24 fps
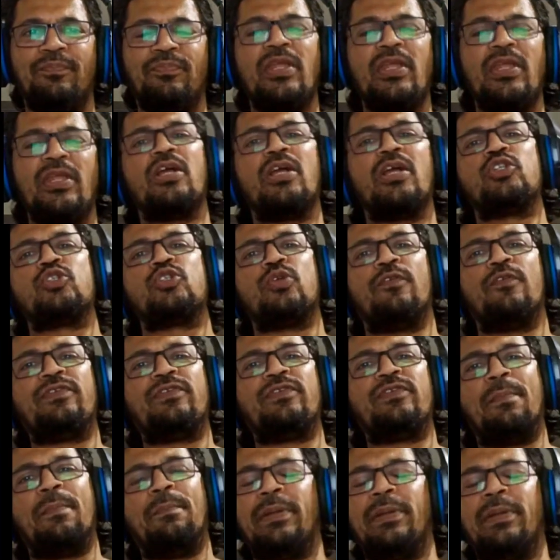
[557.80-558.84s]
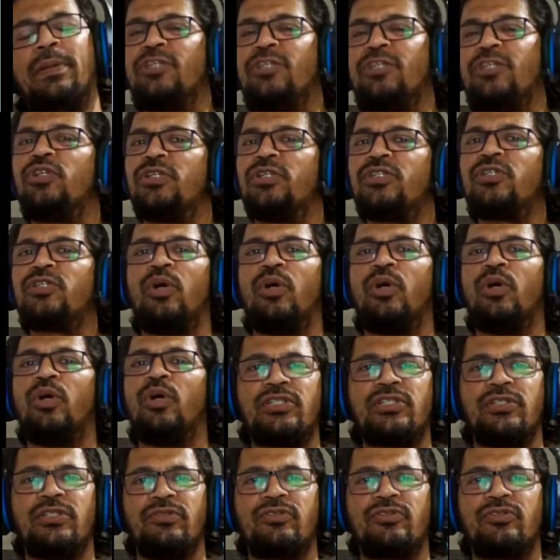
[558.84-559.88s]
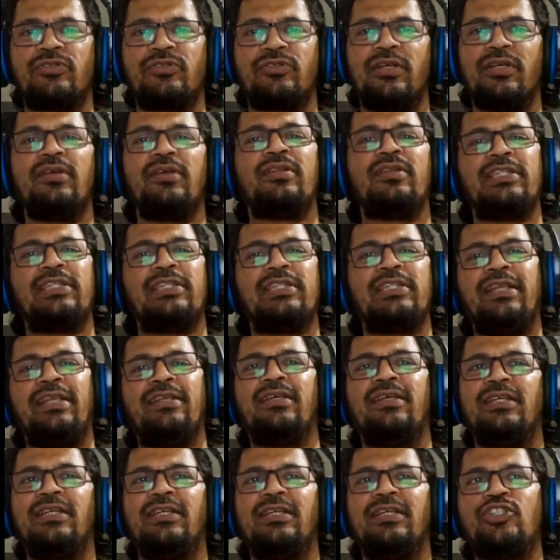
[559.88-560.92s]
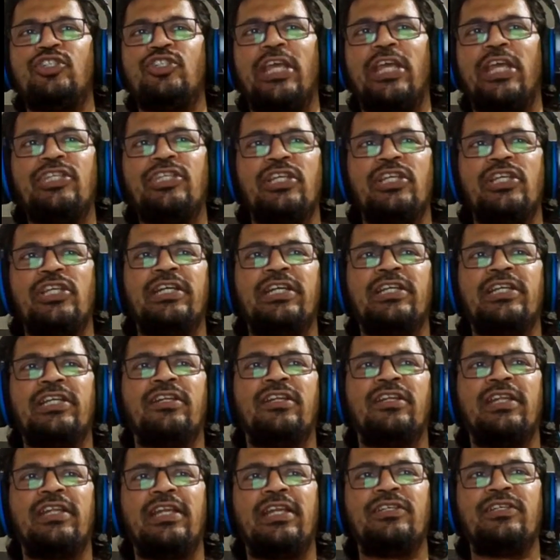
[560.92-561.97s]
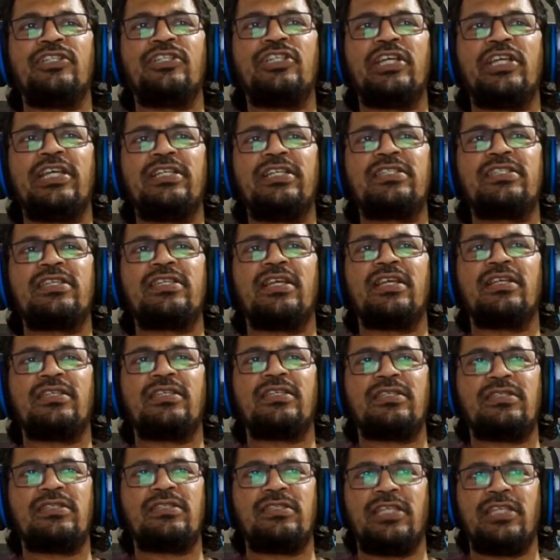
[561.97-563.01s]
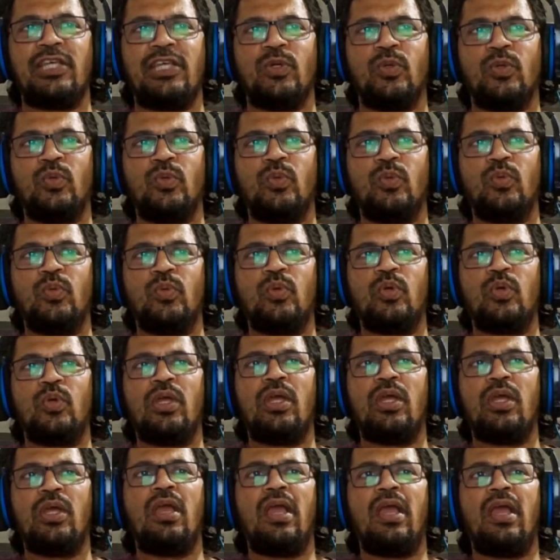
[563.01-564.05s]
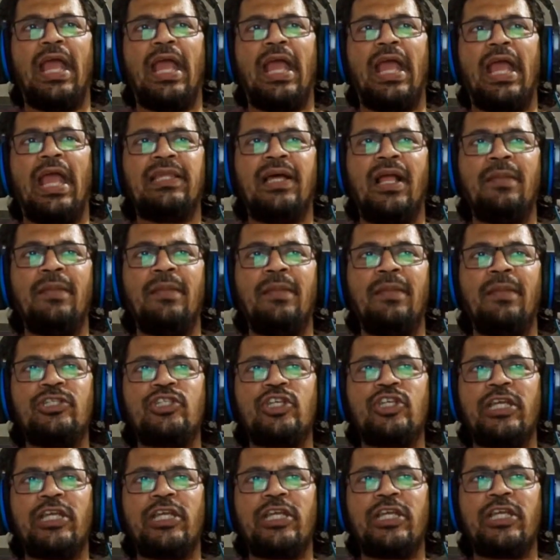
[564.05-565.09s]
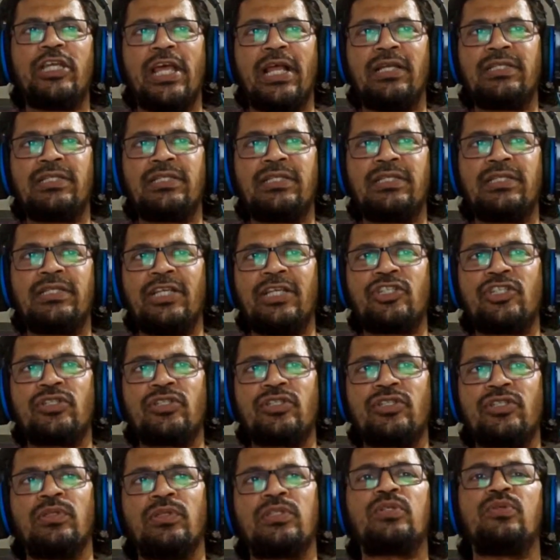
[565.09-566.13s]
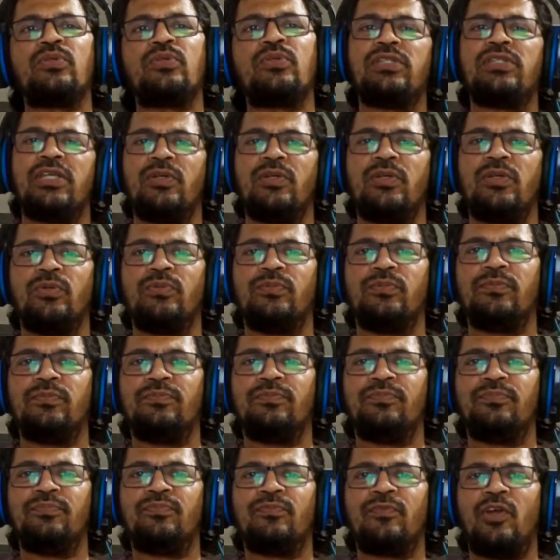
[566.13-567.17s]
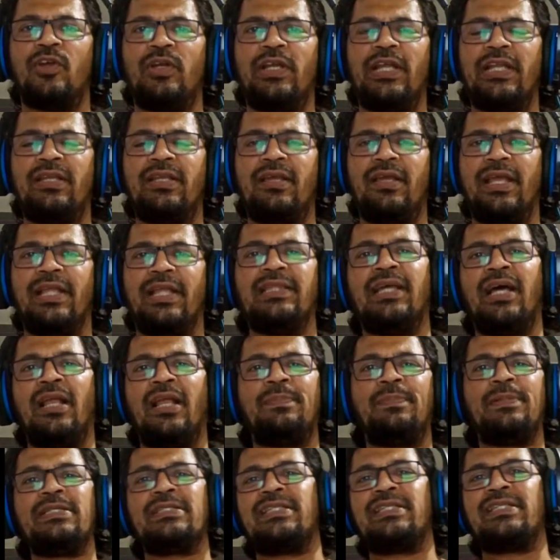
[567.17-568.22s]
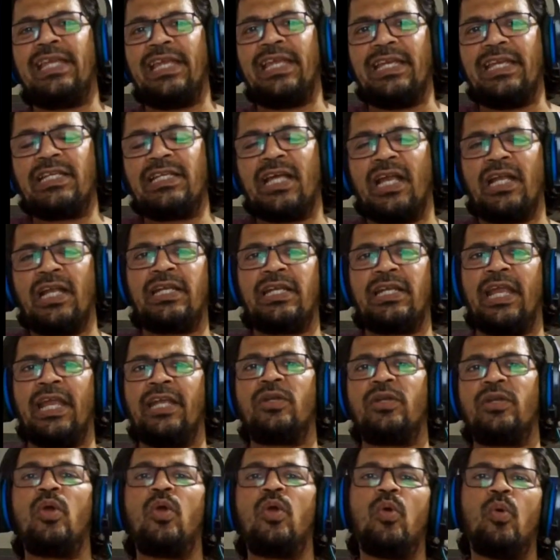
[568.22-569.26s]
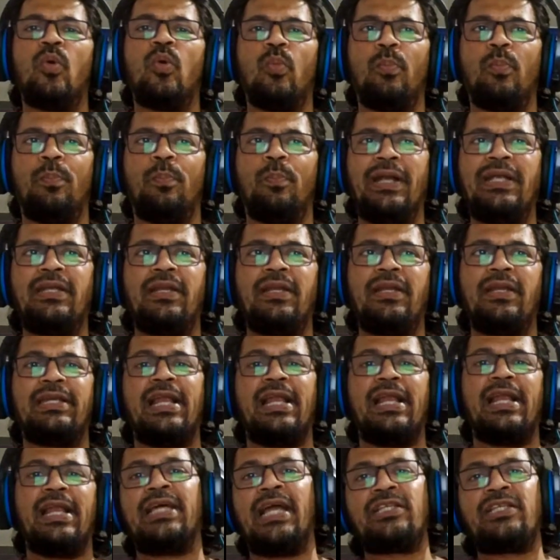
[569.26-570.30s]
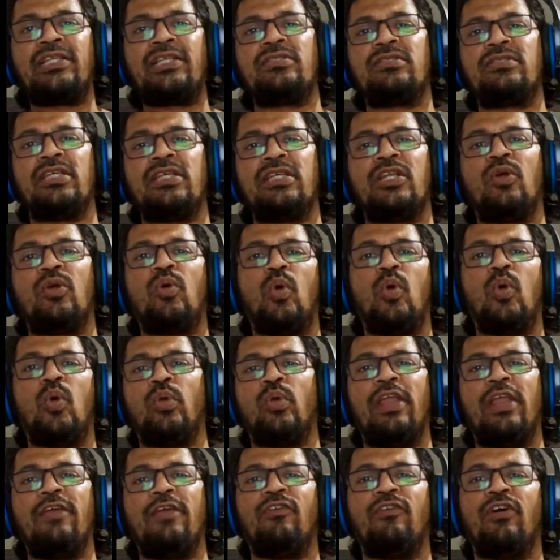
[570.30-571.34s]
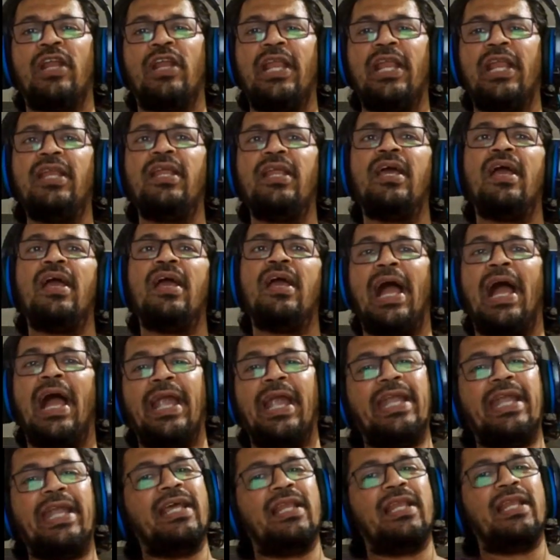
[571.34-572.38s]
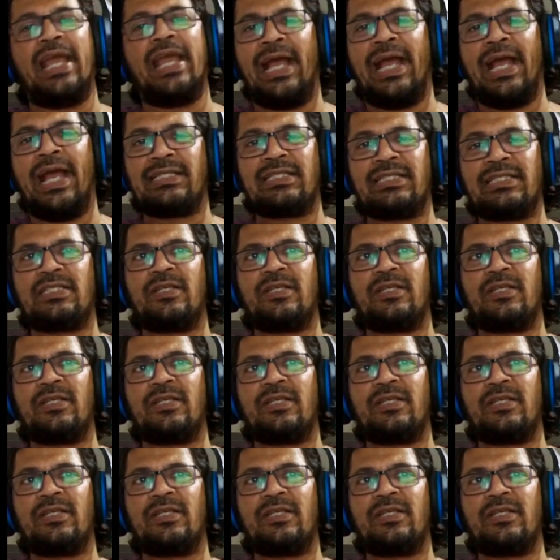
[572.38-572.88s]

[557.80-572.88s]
So if temperature is constant, then change in internal energy is 0. Enthalpy change delta H is also 0. Alright, enthalpy is the heat content, but delta H is 0 only for an ideal gas.